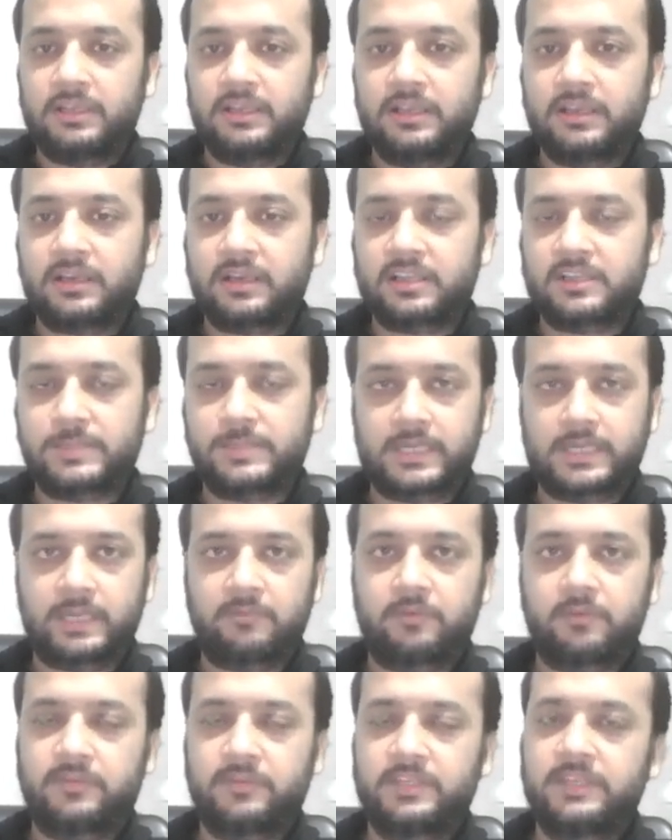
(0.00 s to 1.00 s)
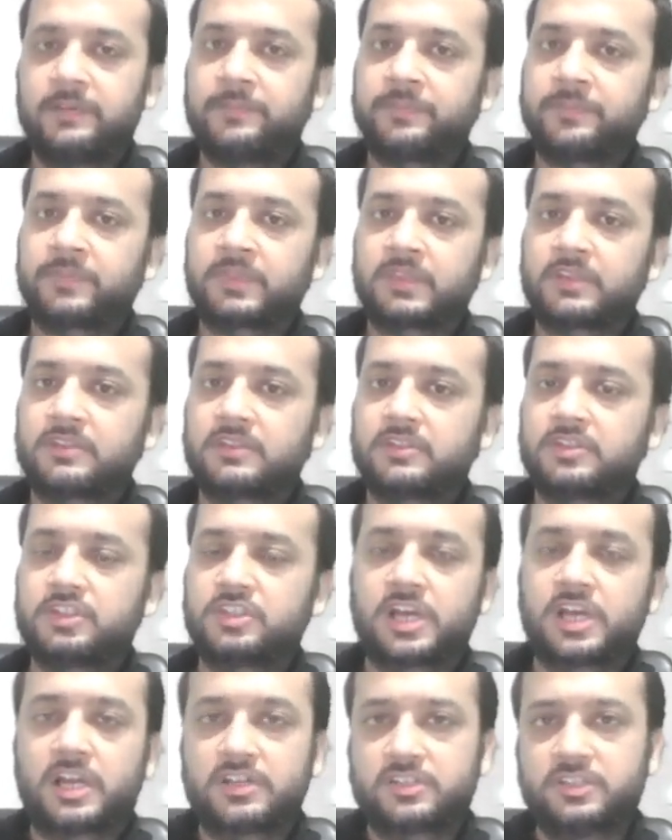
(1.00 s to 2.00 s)
irrespective of the
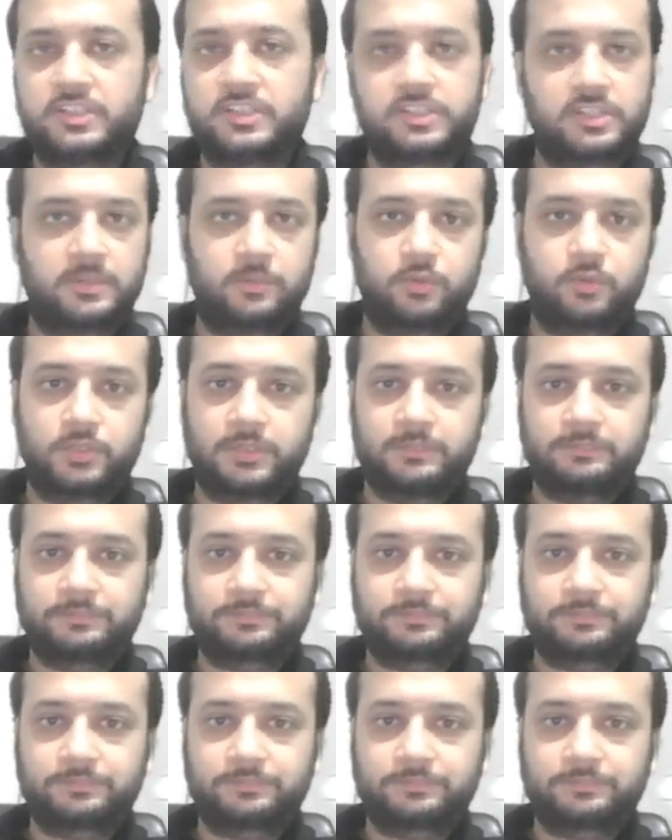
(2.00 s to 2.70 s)
charge distribution.